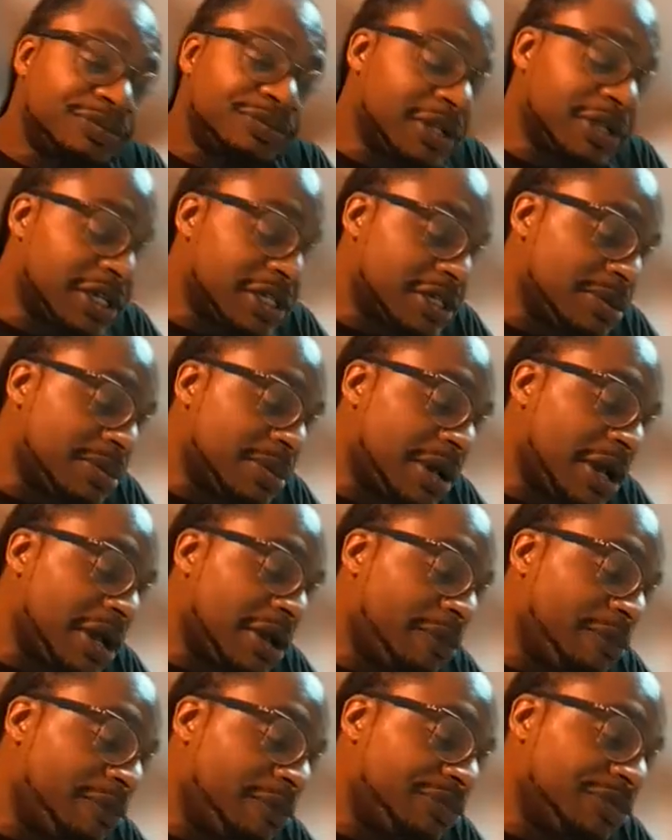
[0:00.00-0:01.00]
listen,
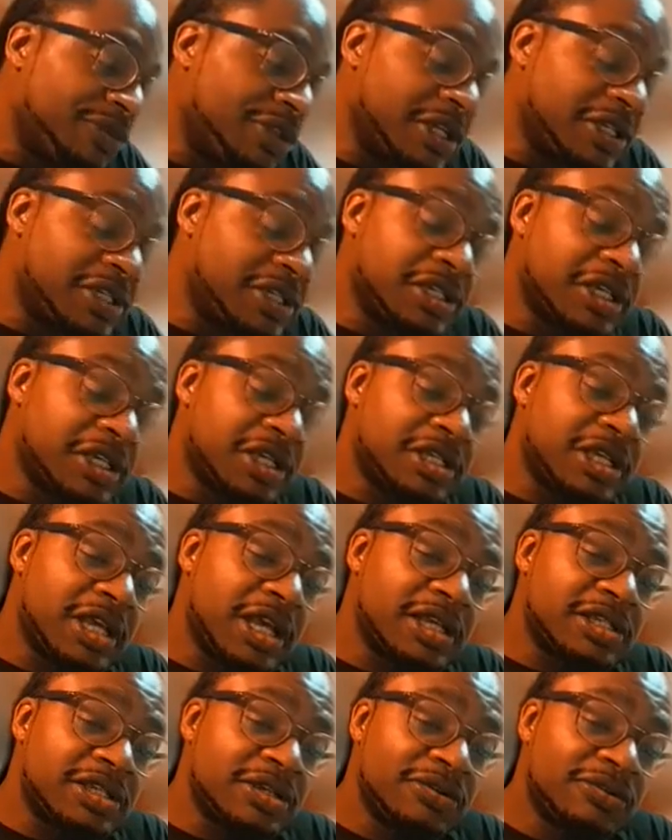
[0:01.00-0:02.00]
man, this
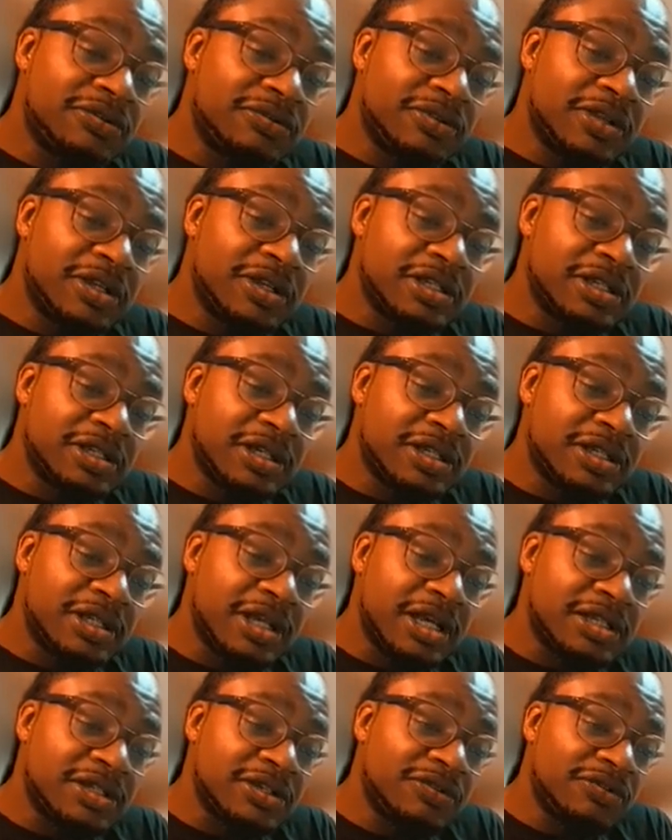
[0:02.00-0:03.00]
is
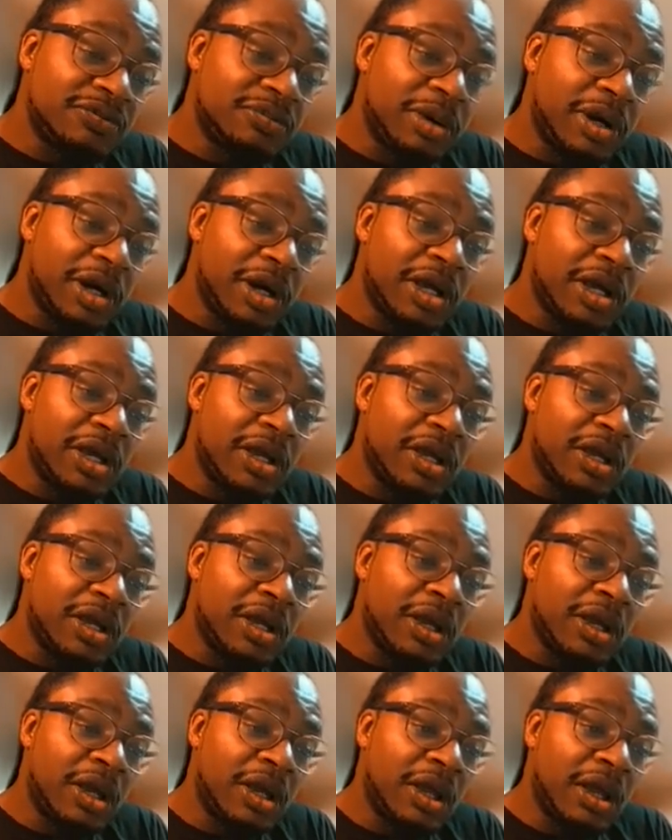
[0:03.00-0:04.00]
excessive, but
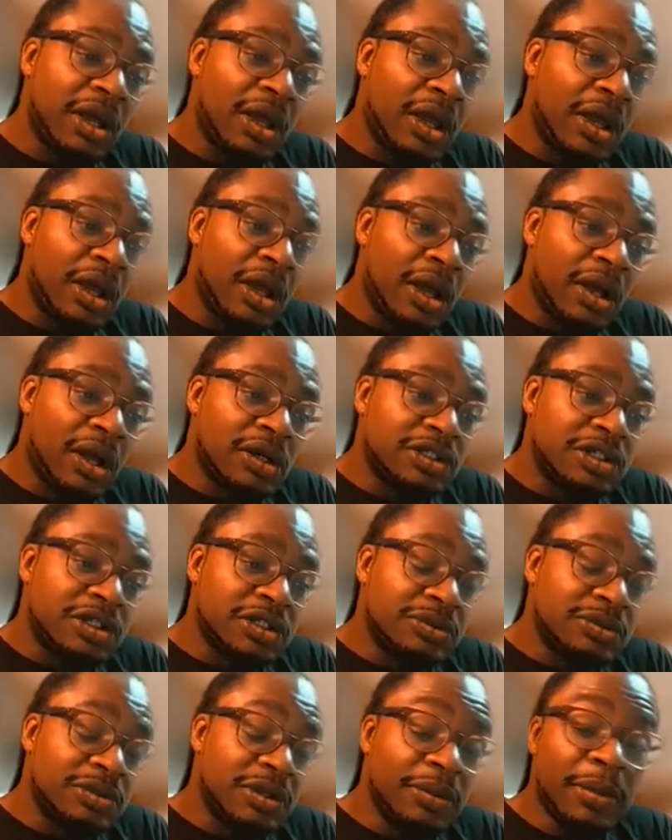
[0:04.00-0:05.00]

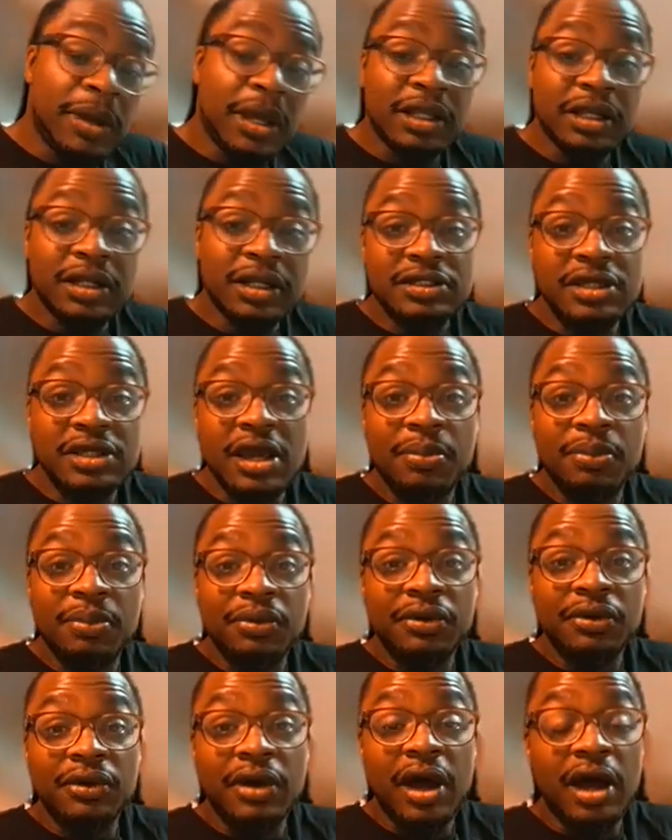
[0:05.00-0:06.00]
they're making an
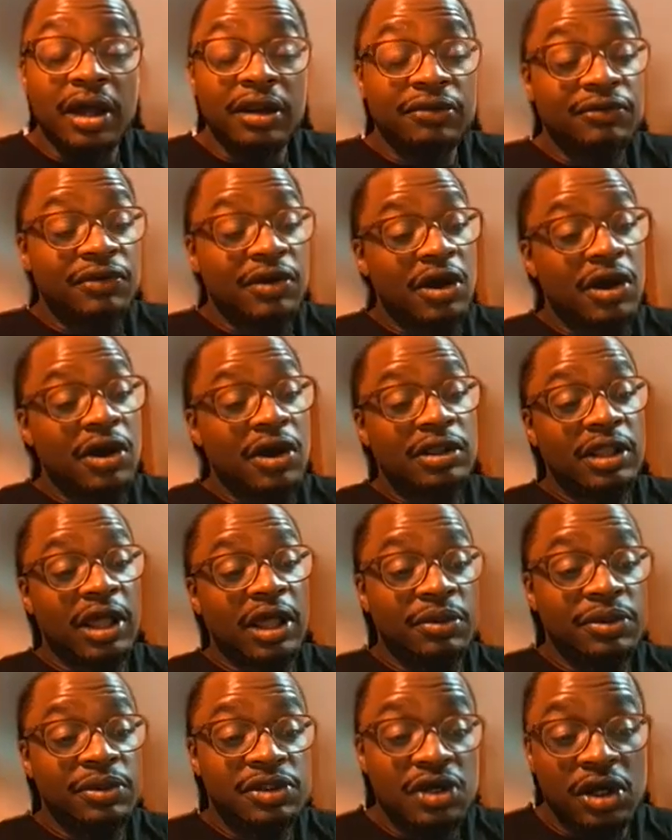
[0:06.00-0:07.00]
example out of her, like
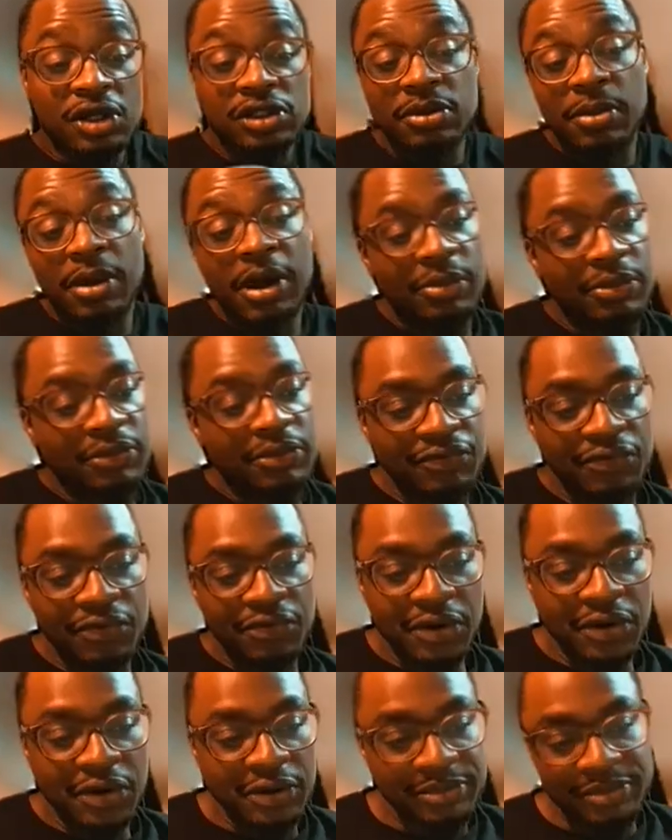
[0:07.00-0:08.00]
we talked about
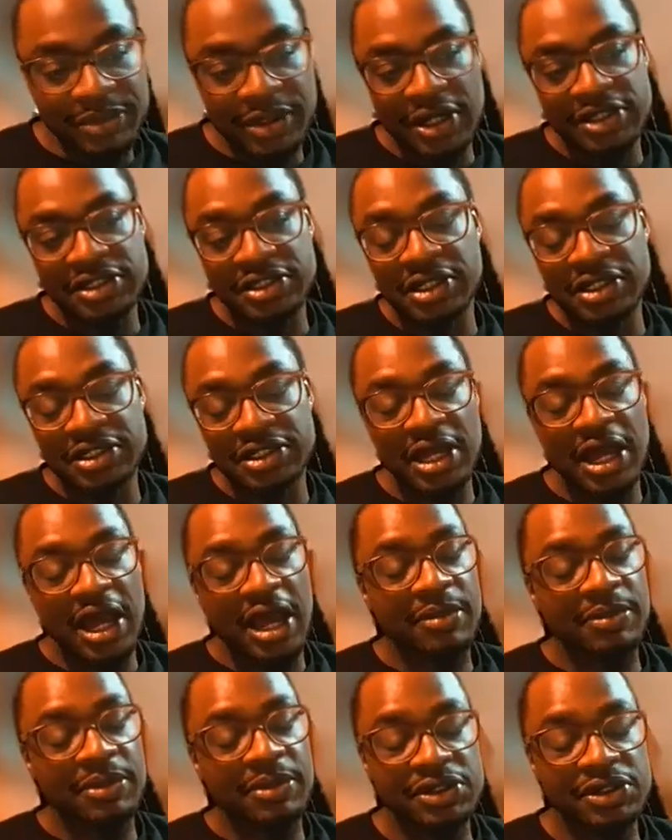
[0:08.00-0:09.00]
before, because of the
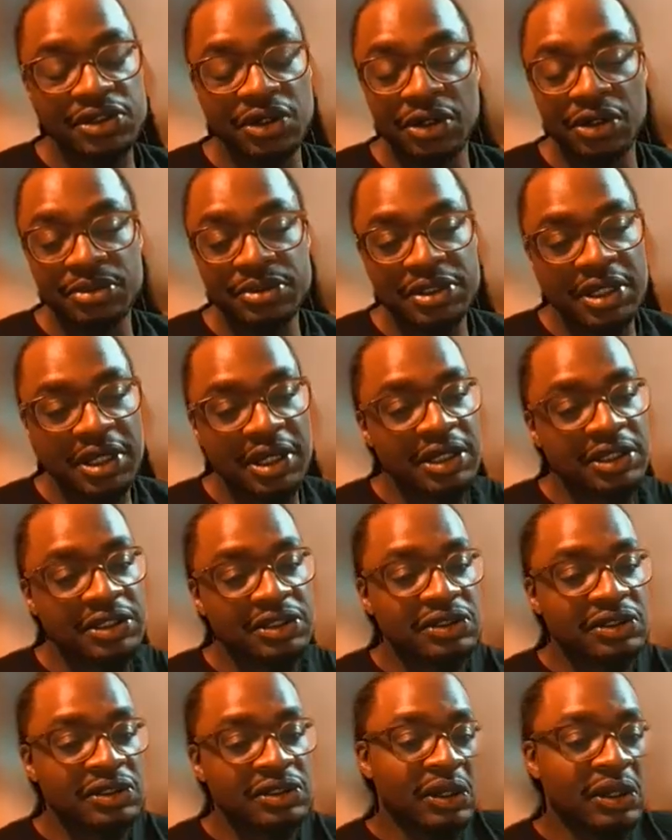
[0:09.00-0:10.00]
time and the circumstance.
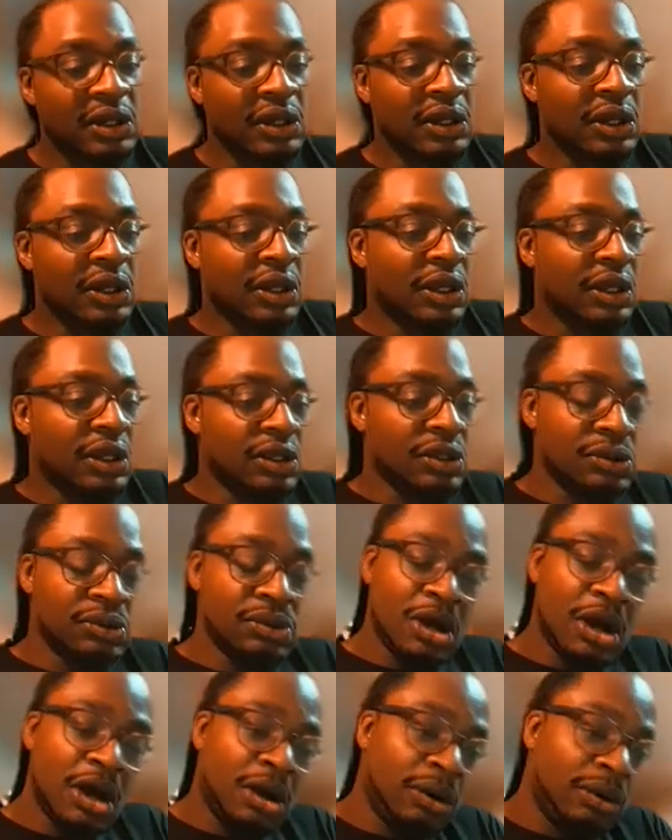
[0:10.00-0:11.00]

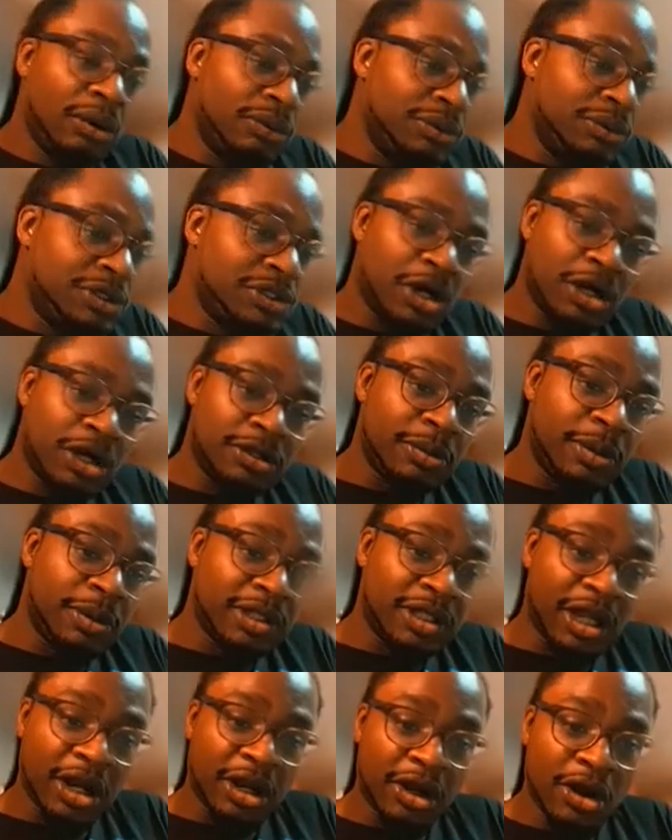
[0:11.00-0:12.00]
We talked about
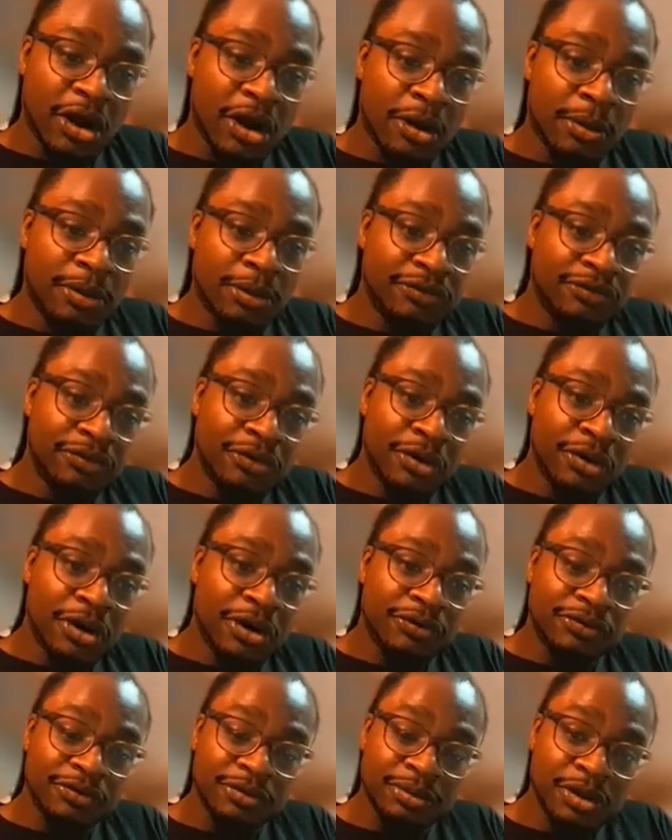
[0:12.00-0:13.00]
that girl
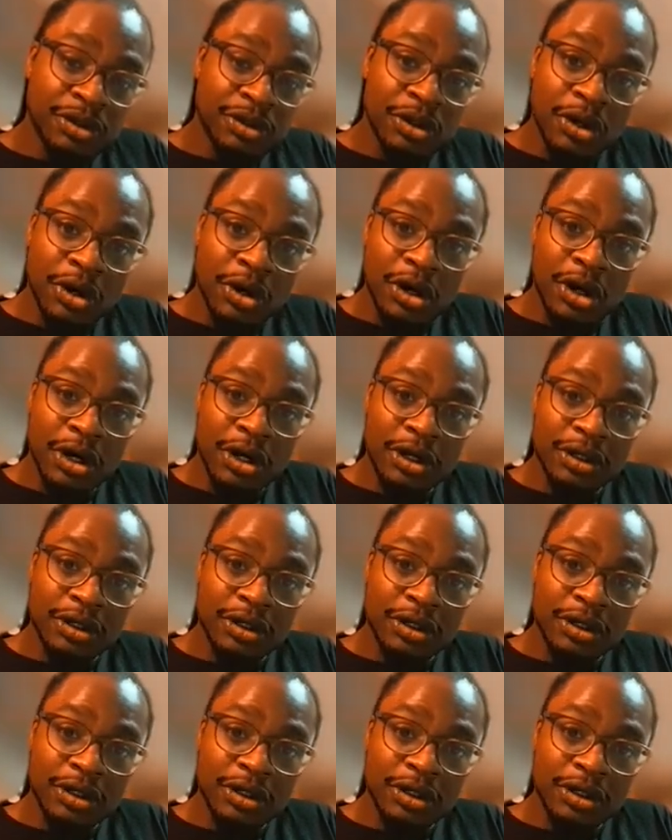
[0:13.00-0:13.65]
before from New York,